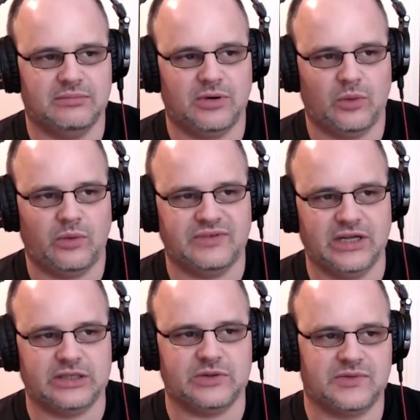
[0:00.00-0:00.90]
But what we've
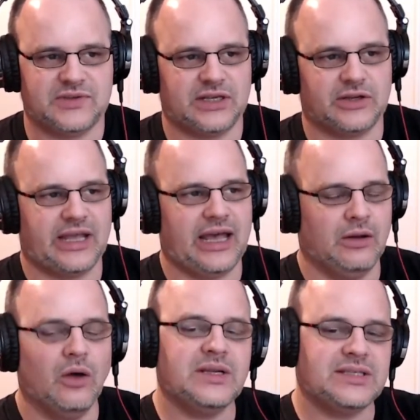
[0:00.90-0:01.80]
done is we've said, okay, how
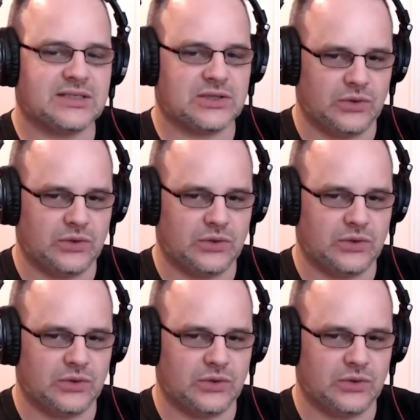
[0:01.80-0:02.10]
long is this